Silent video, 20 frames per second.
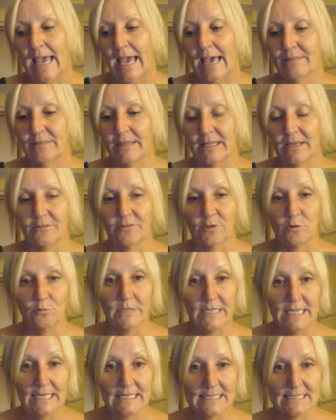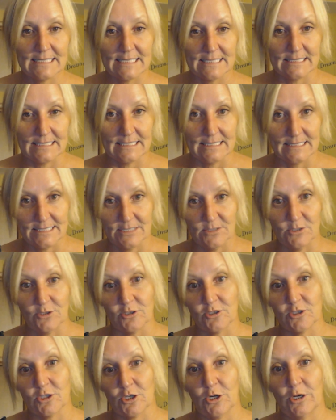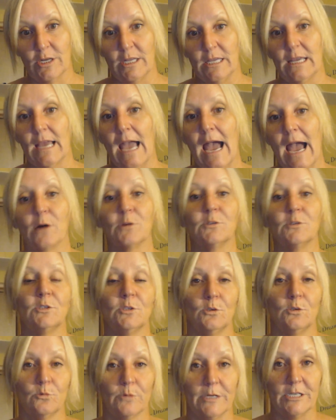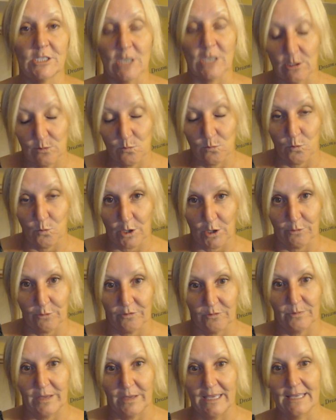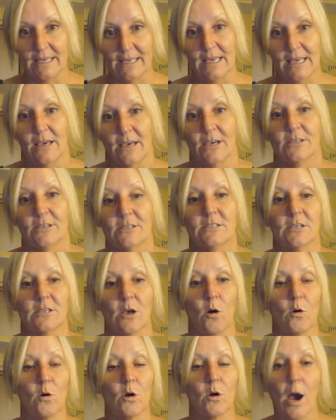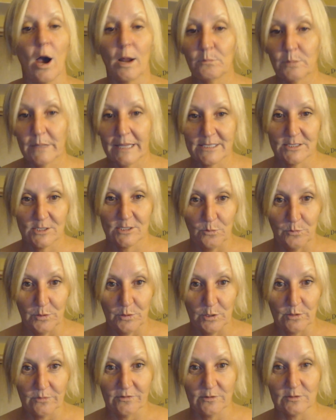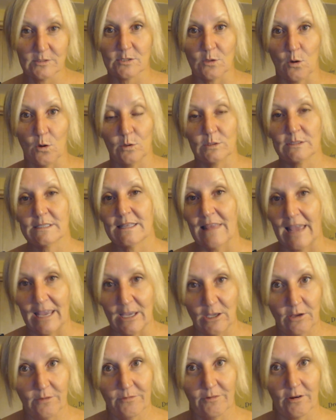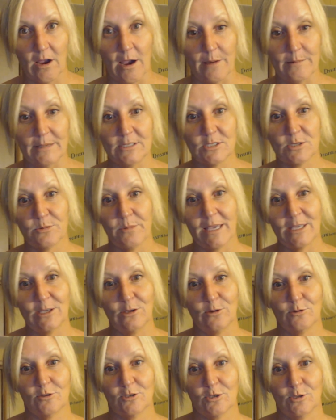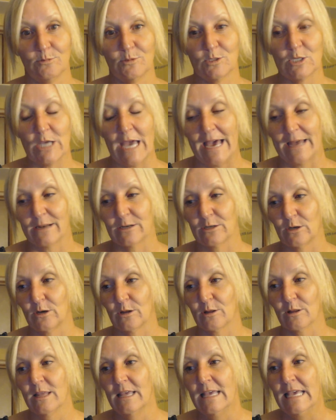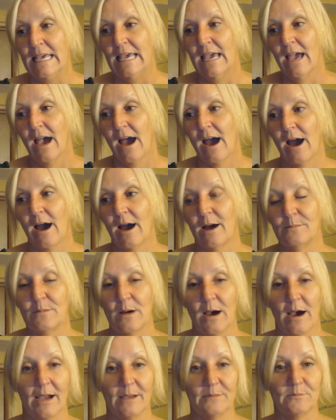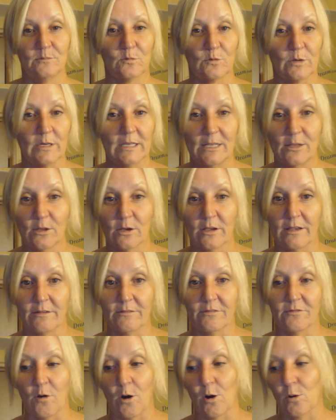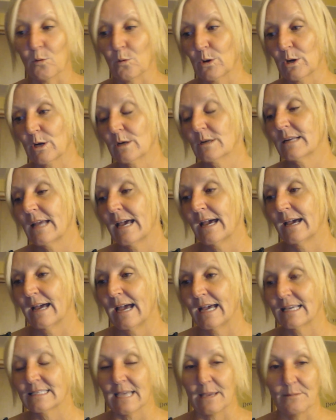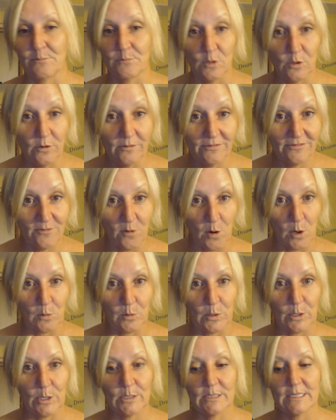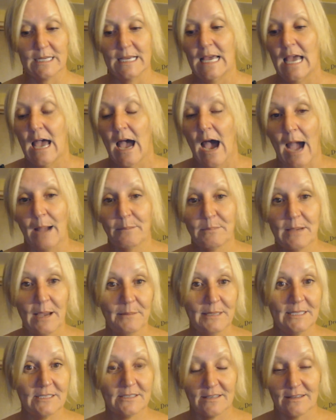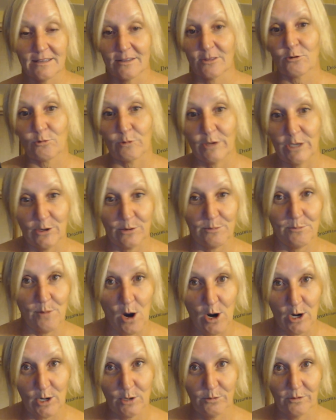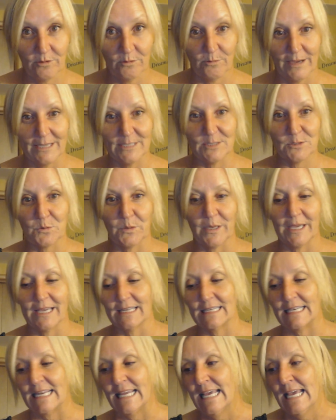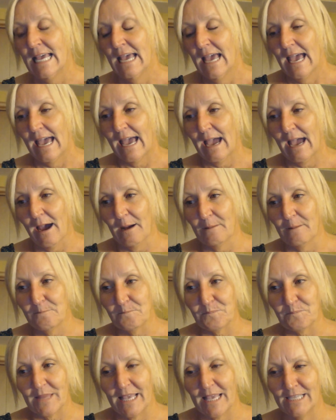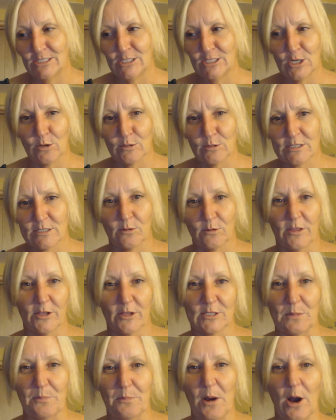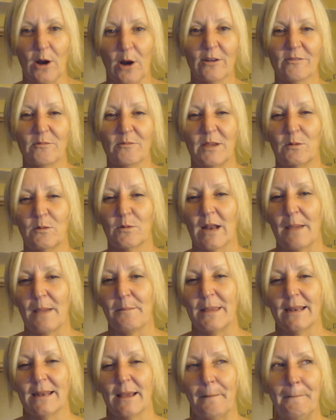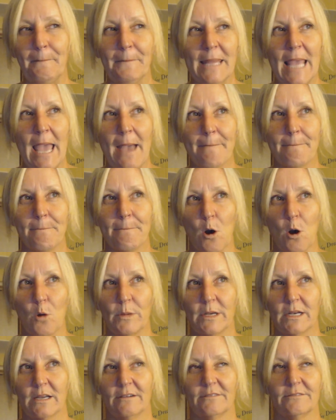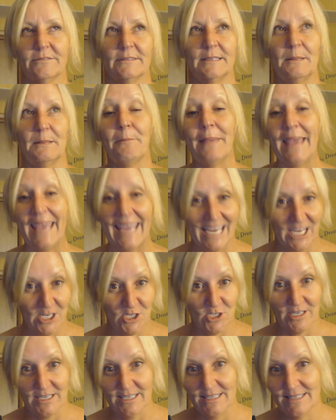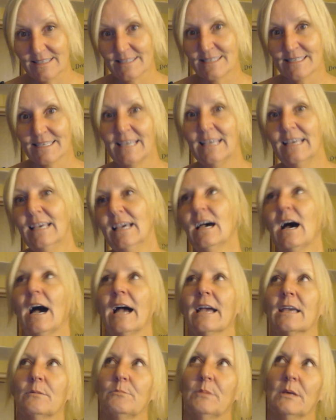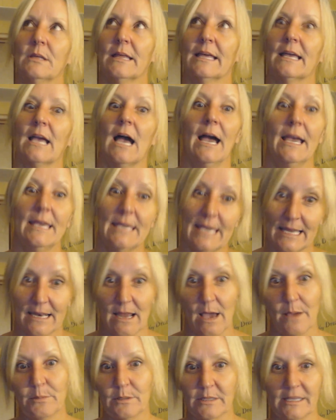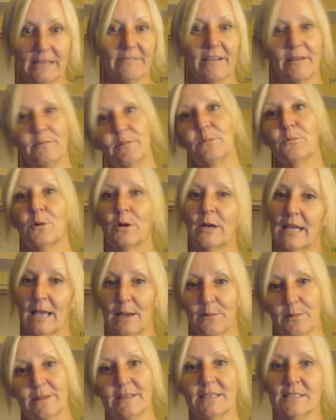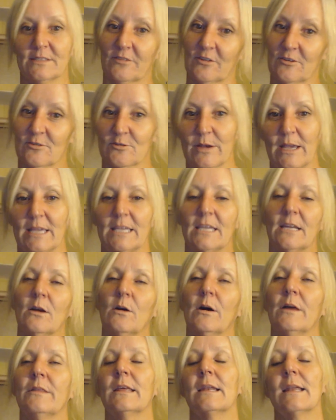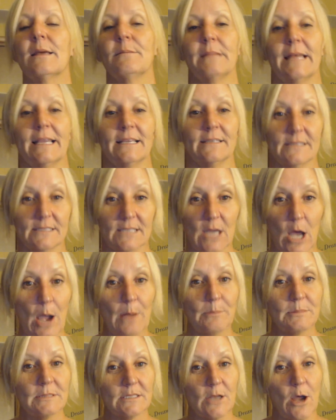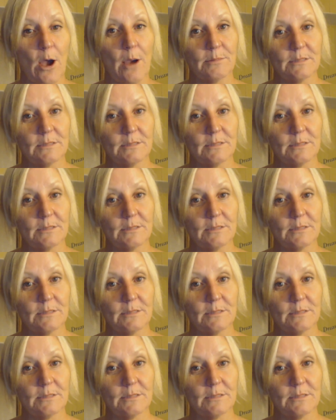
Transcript: And then if you need assistance in your journey, how to reach out and work with me. So God bless you, beautiful souls. Thank you for coming to my YouTube channel. I'm really looking forward as I move forward. I'm coming to the 3-year mark with my twin. And, you know, so there's a part of me when I'm in a moment of impatience, I can be like, I cannot believe I've been putting up with this for 3, you know, and then I'm like, stop.